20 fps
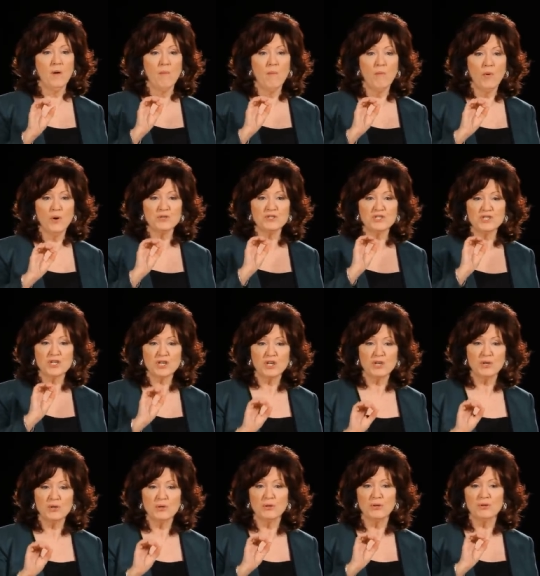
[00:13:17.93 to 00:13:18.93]
more
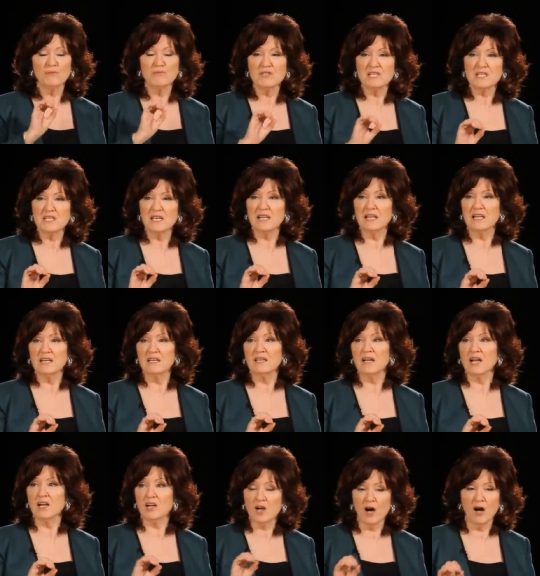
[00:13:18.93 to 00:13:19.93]
secure, resilient
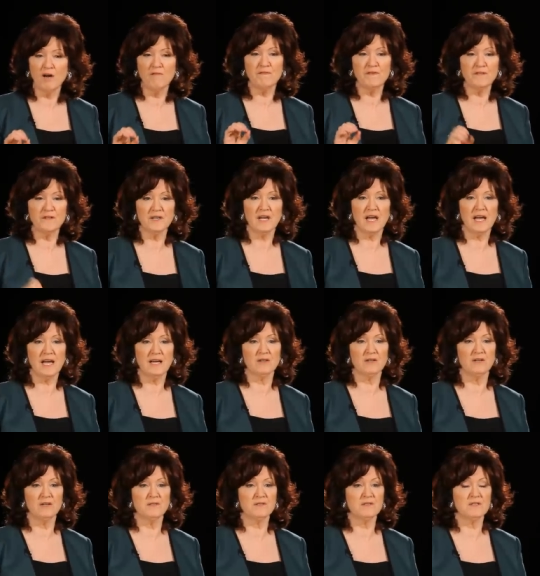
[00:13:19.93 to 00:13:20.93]
and confident
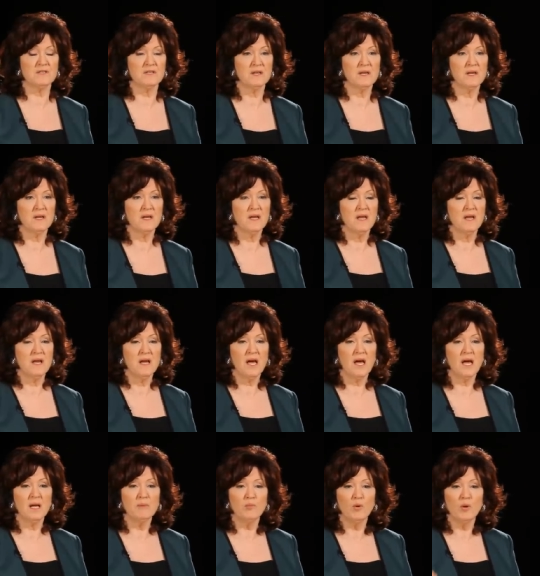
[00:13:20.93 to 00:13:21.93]
adults,
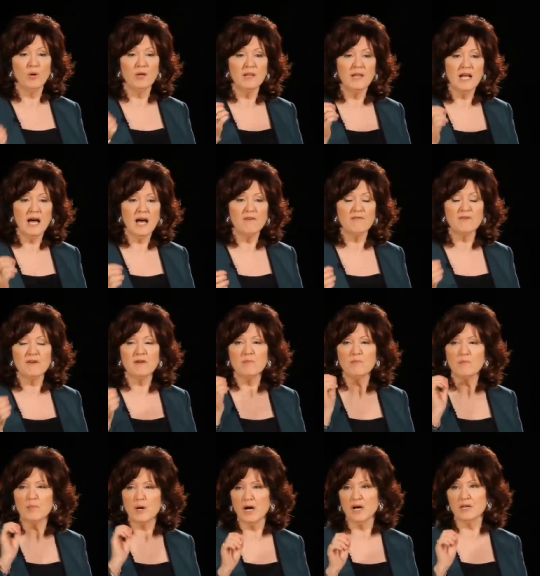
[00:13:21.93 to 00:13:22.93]
and more loving
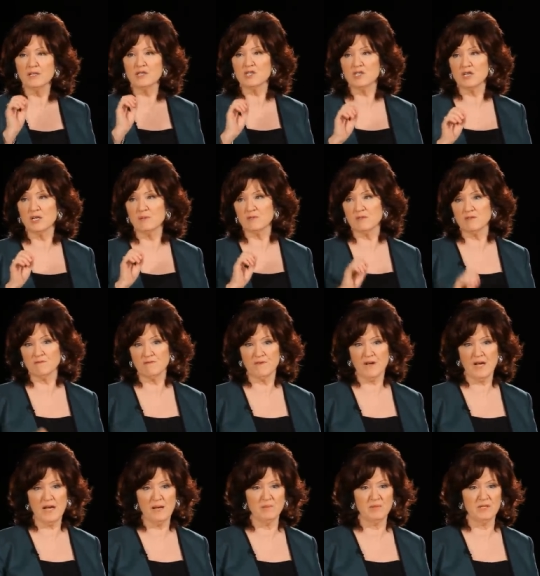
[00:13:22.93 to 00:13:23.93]
partnerships and
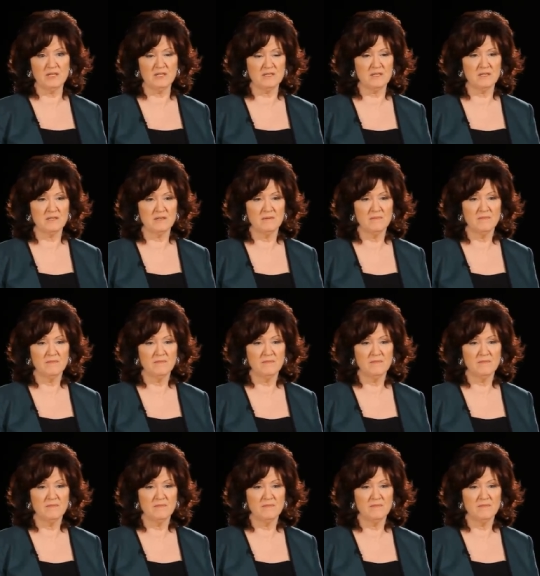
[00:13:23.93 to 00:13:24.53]
families.